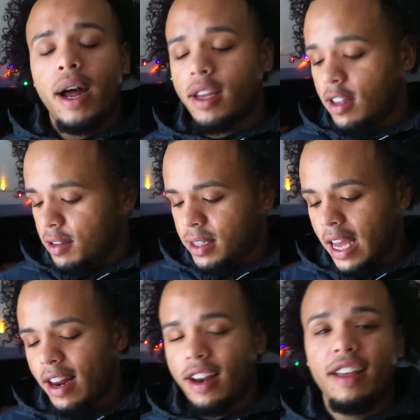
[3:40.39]
know about it, you know what I'm
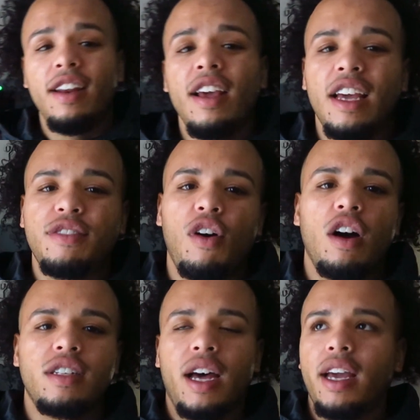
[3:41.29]
saying? And then as
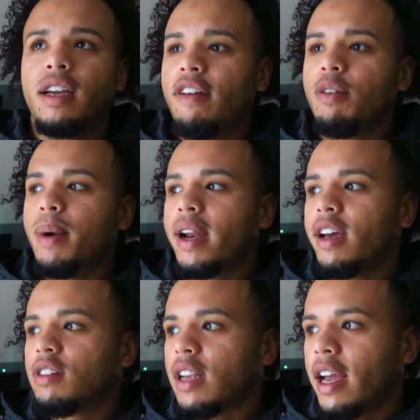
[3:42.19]
far as like everybody else,